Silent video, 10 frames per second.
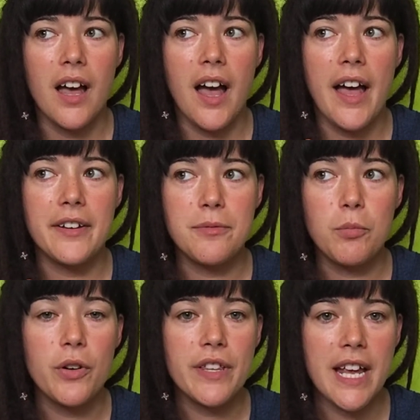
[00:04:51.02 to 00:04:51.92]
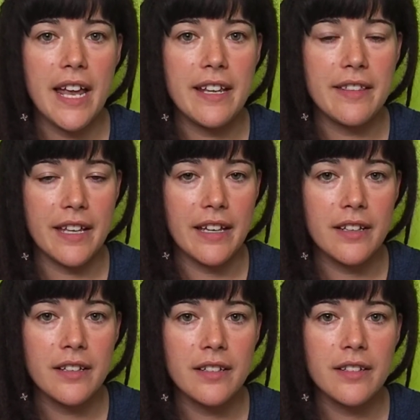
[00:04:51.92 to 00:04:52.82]
And more than
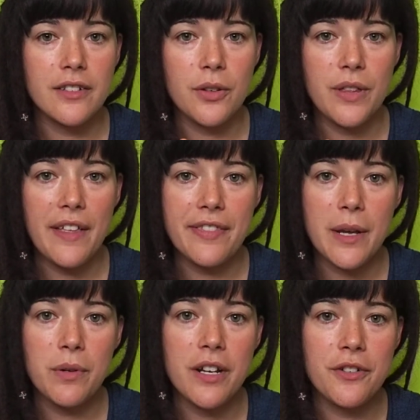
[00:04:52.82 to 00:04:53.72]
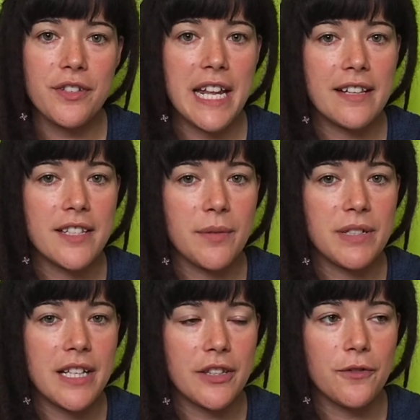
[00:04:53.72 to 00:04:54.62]
anything, so that they would understand
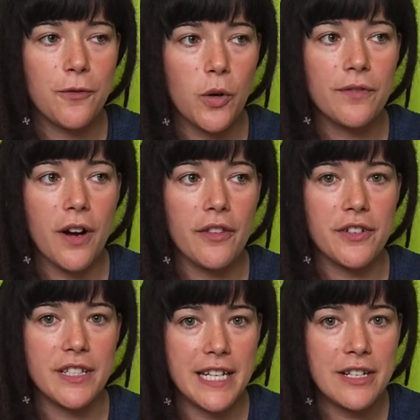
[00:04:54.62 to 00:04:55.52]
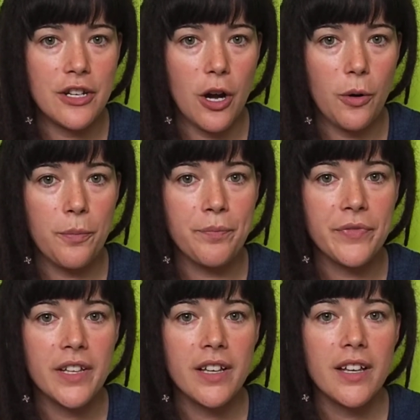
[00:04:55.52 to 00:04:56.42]
something that their forefathers didn't know.
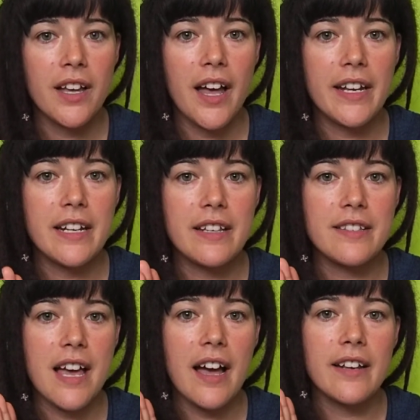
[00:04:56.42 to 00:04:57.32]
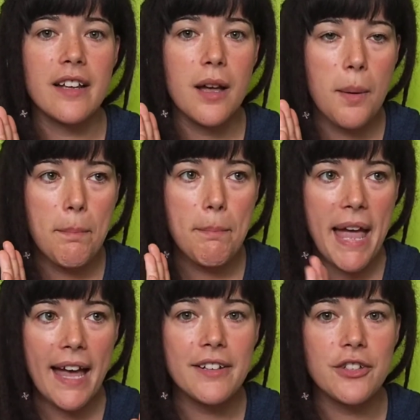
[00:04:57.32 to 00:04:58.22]
And it is that
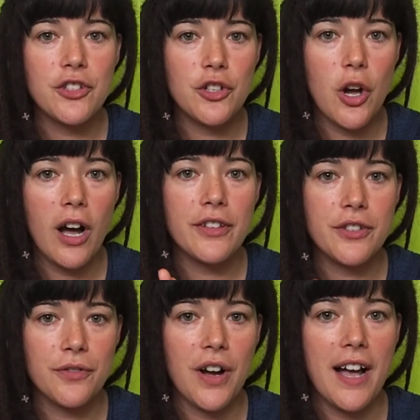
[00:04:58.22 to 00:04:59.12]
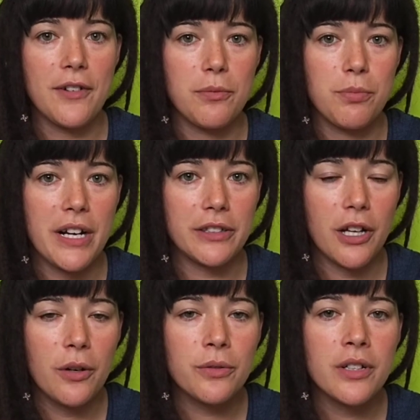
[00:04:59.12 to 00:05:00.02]
man does not survive on bread
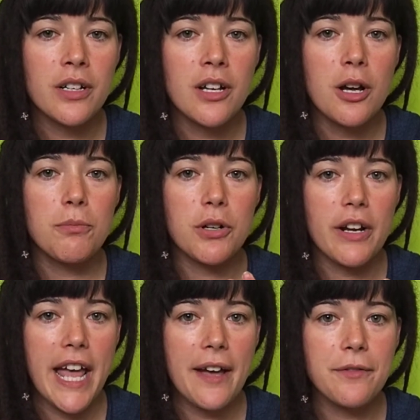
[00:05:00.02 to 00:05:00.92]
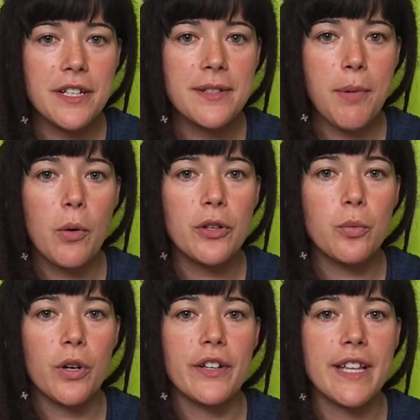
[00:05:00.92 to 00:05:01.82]
alone, but on every
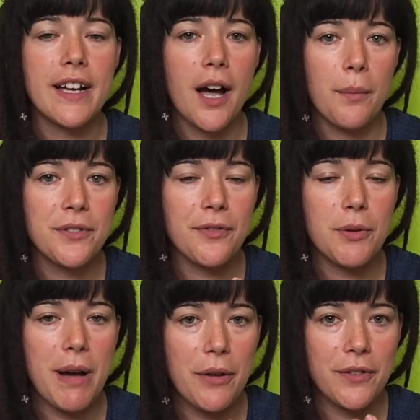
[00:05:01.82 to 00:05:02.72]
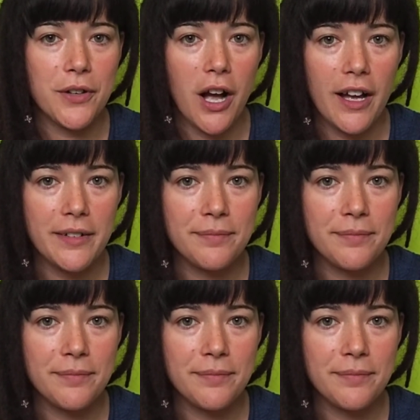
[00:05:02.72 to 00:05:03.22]
spoken word that comes from the mouth of God.